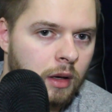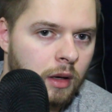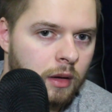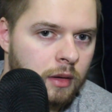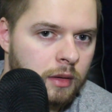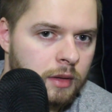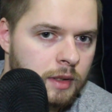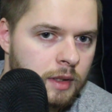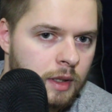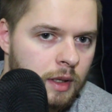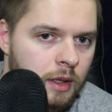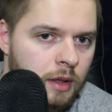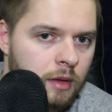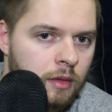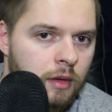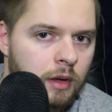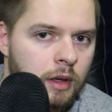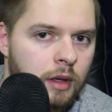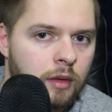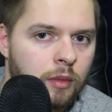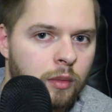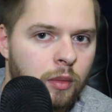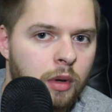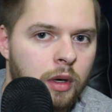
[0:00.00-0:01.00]
L.C.
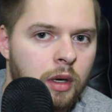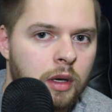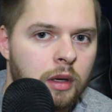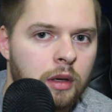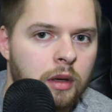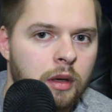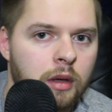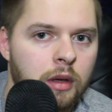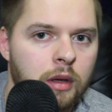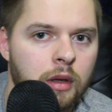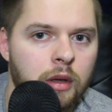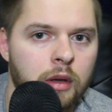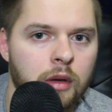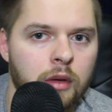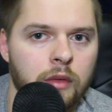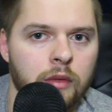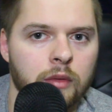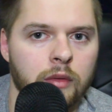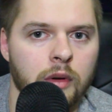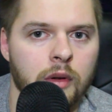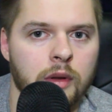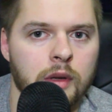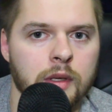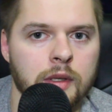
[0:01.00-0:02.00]
Greenwood
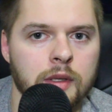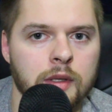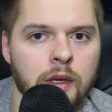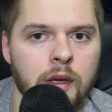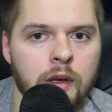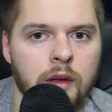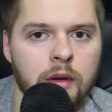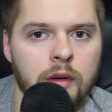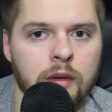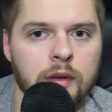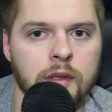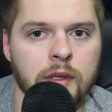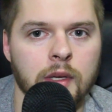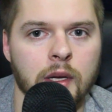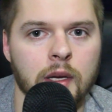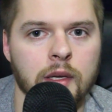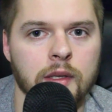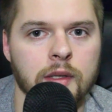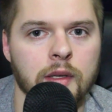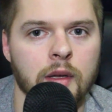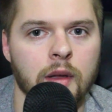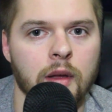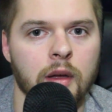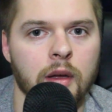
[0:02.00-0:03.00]
for the Steelers
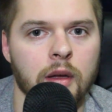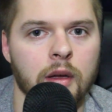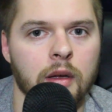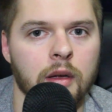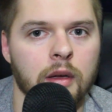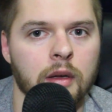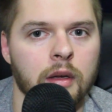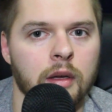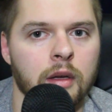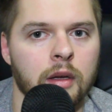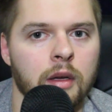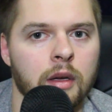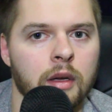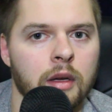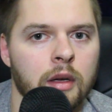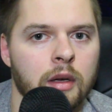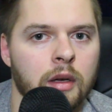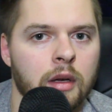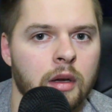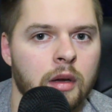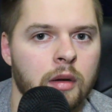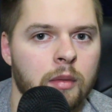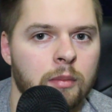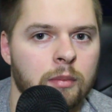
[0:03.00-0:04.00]
has the
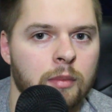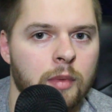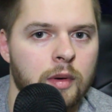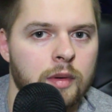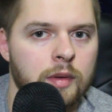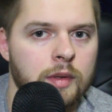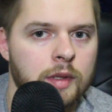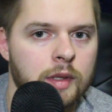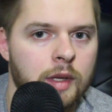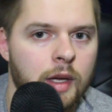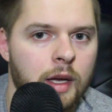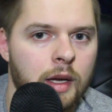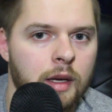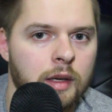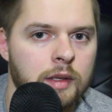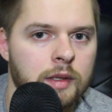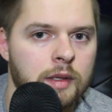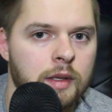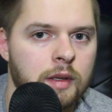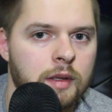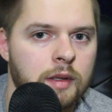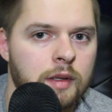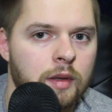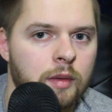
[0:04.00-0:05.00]
most
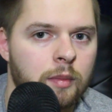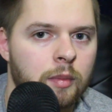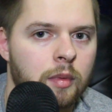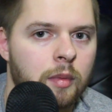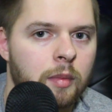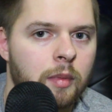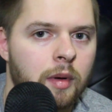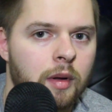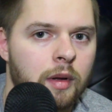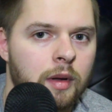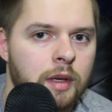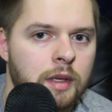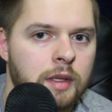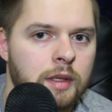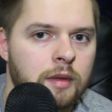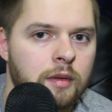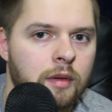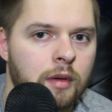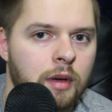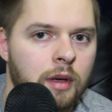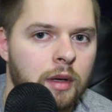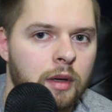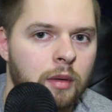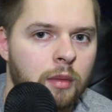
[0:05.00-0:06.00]
sacks in Super Bowl
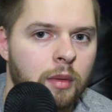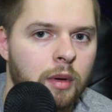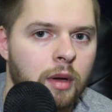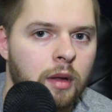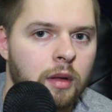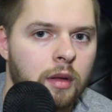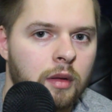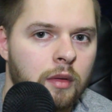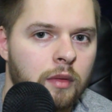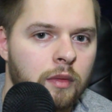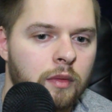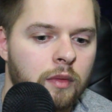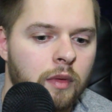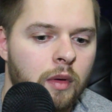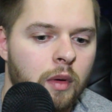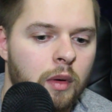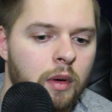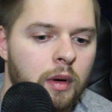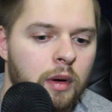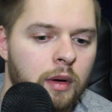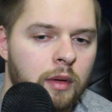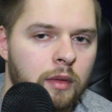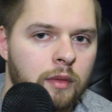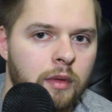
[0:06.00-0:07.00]
history with
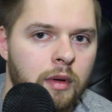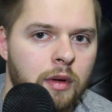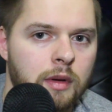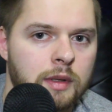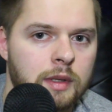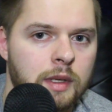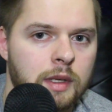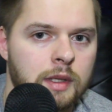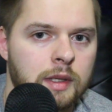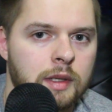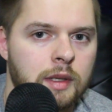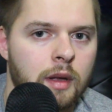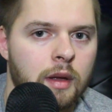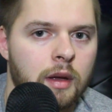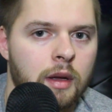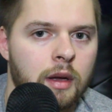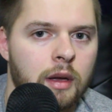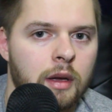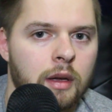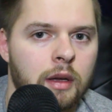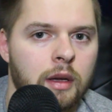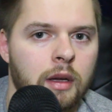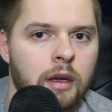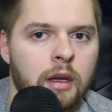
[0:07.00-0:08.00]
4 versus
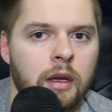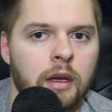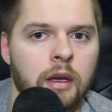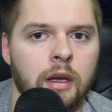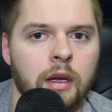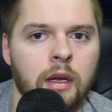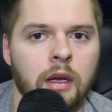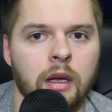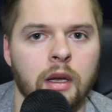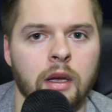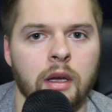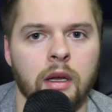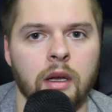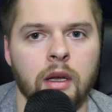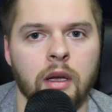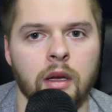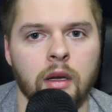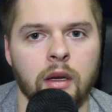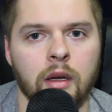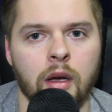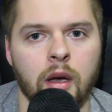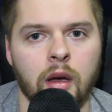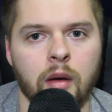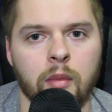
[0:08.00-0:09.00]

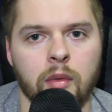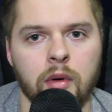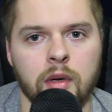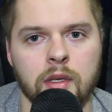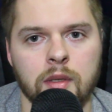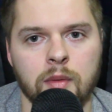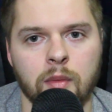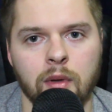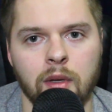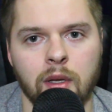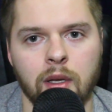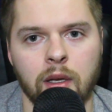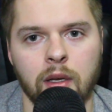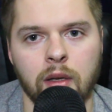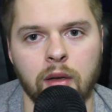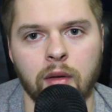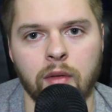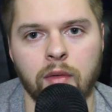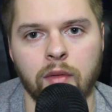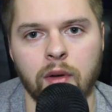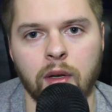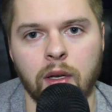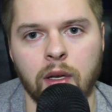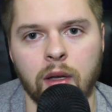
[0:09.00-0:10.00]
the Cowboys when they
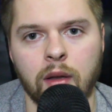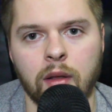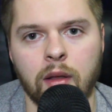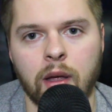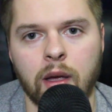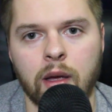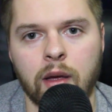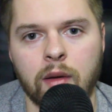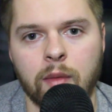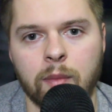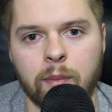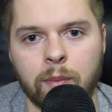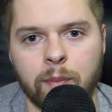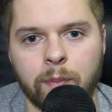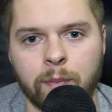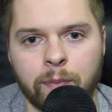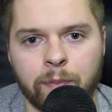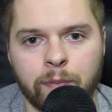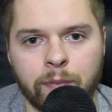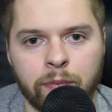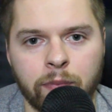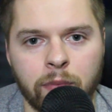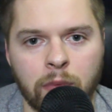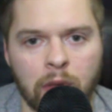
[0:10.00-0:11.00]
defeated them.
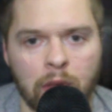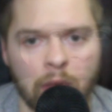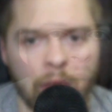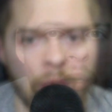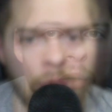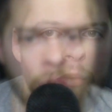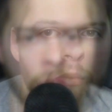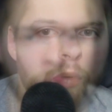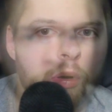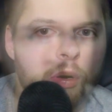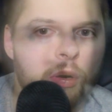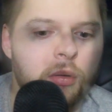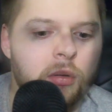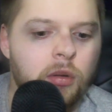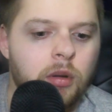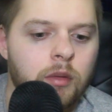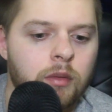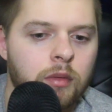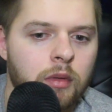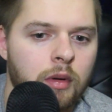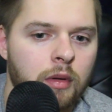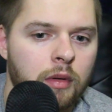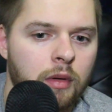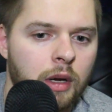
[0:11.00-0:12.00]
Rod Martin of
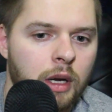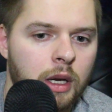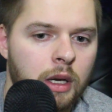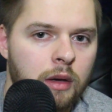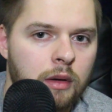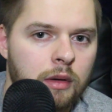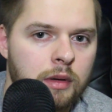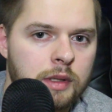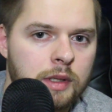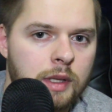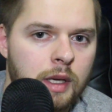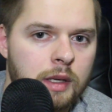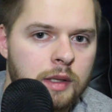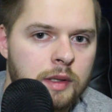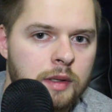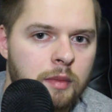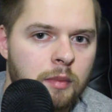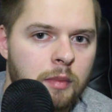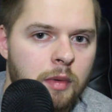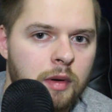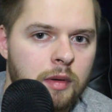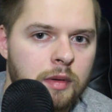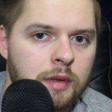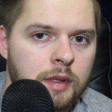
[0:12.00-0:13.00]
the Raiders has the
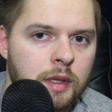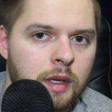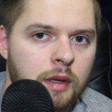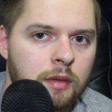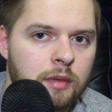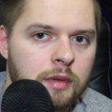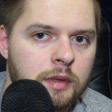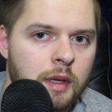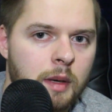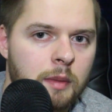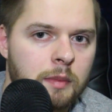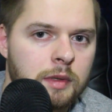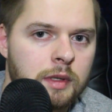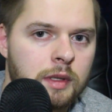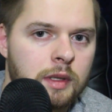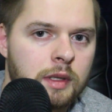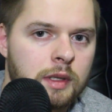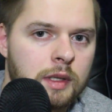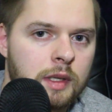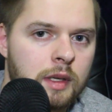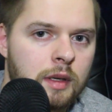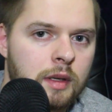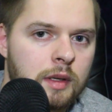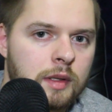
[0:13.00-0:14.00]
most
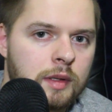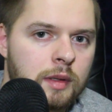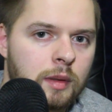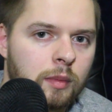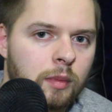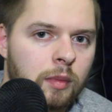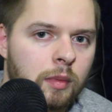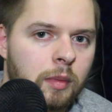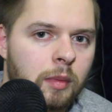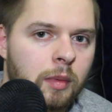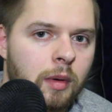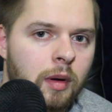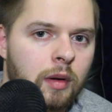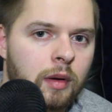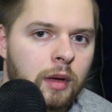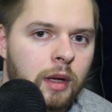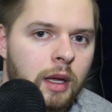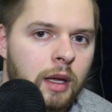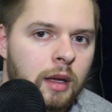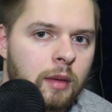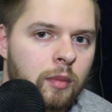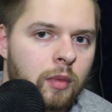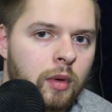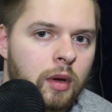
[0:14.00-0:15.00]
interceptions in a Super Bowl
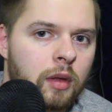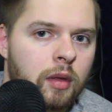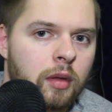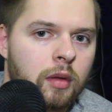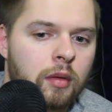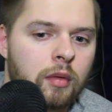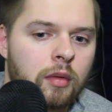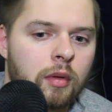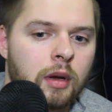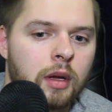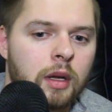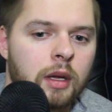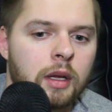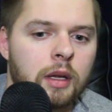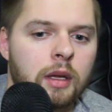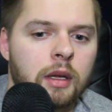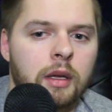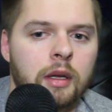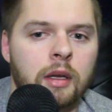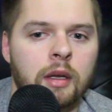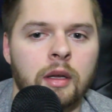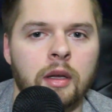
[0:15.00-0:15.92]
game with 3